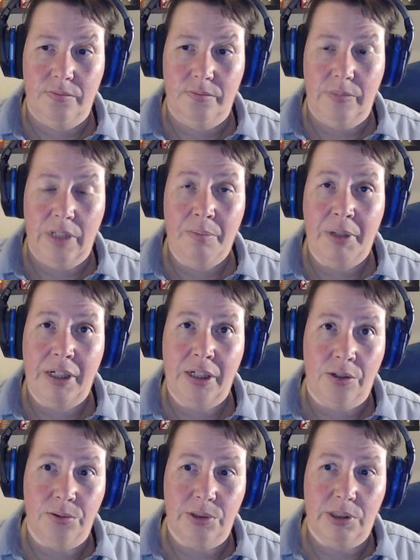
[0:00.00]
in my
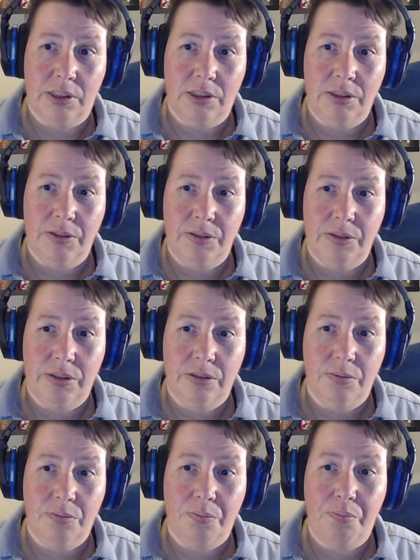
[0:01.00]
notes,
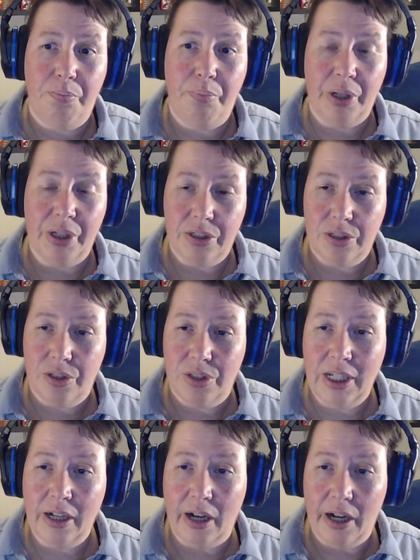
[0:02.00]
but
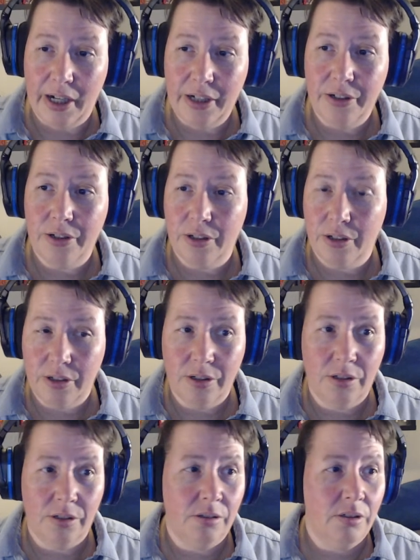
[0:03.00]
they hired
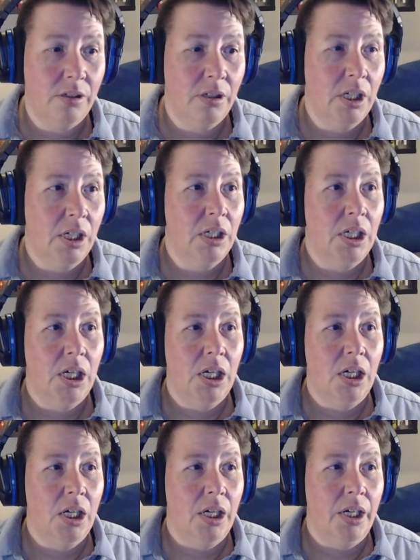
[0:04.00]
her
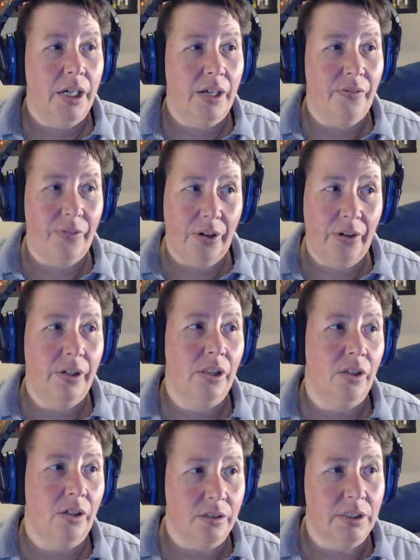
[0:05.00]
a very
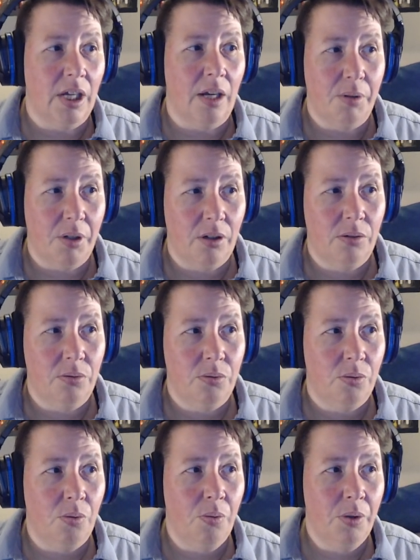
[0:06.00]
long time ago.
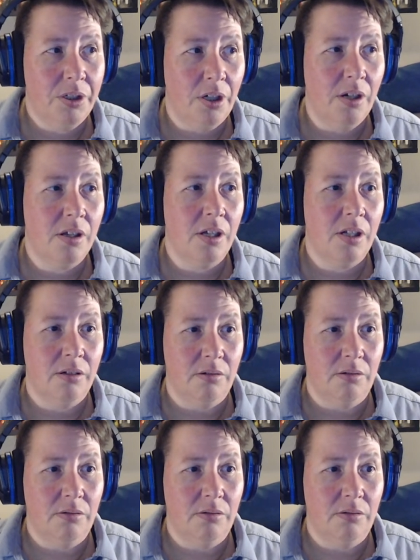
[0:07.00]
We're talking